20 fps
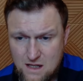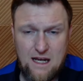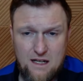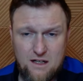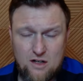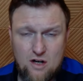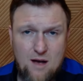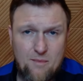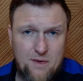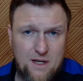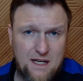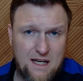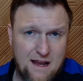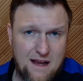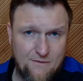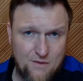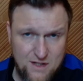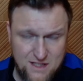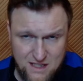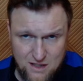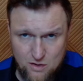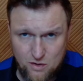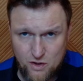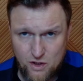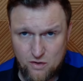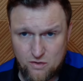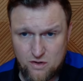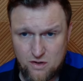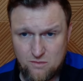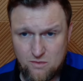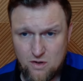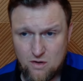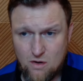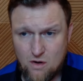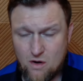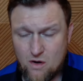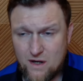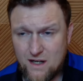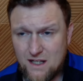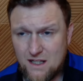and copying every single youtube
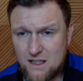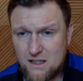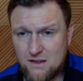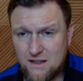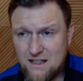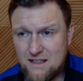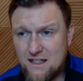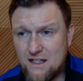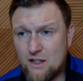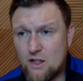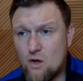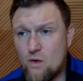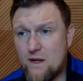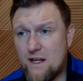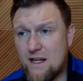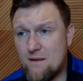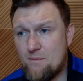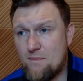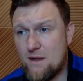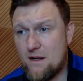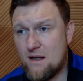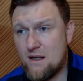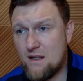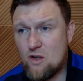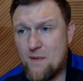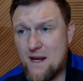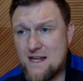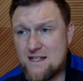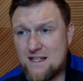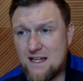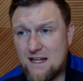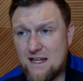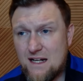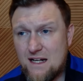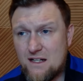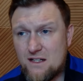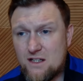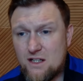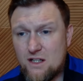url and then going and you know pasting it